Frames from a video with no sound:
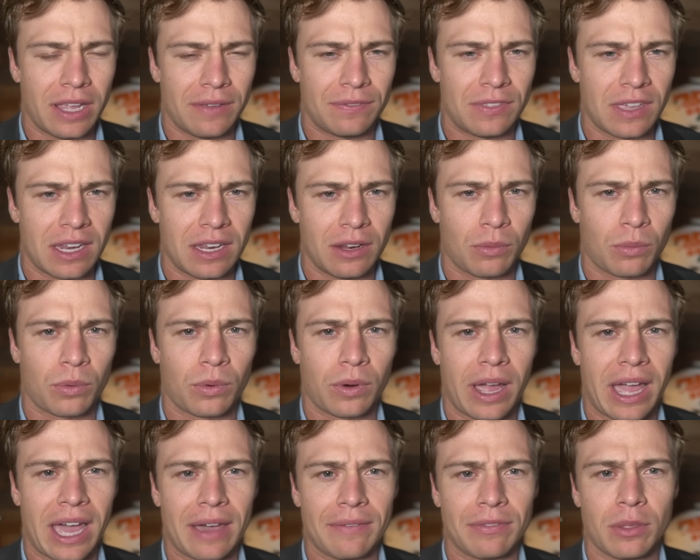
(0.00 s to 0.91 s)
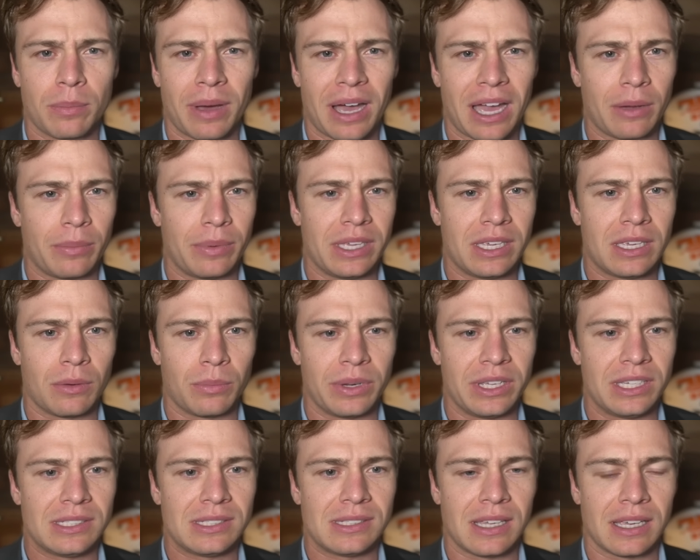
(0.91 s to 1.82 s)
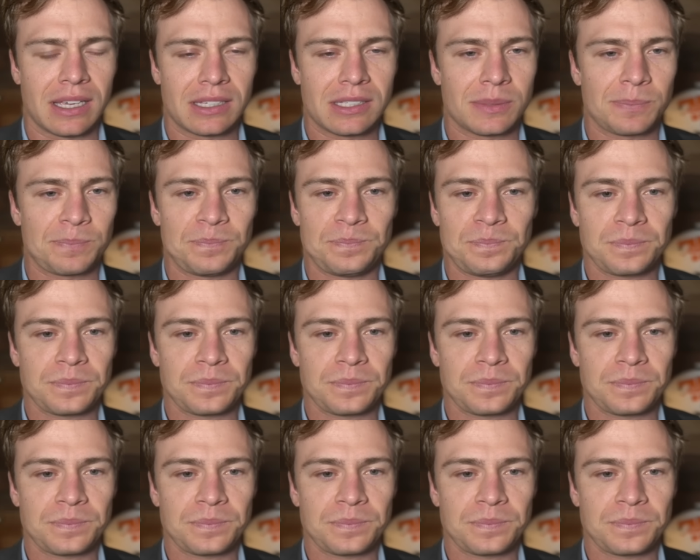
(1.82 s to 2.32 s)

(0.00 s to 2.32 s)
if they didn't have the bye week in week 6.